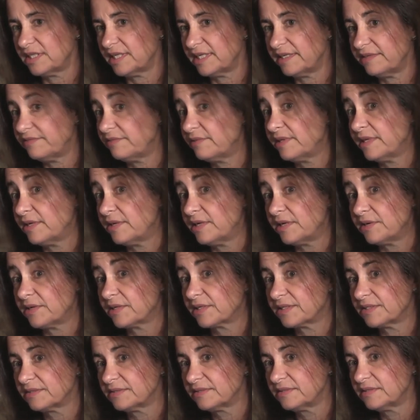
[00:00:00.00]
a life without
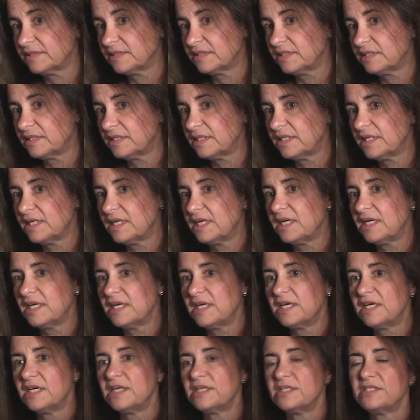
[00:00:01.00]
Eric.
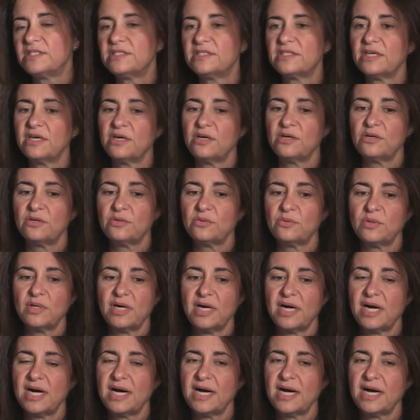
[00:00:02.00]
So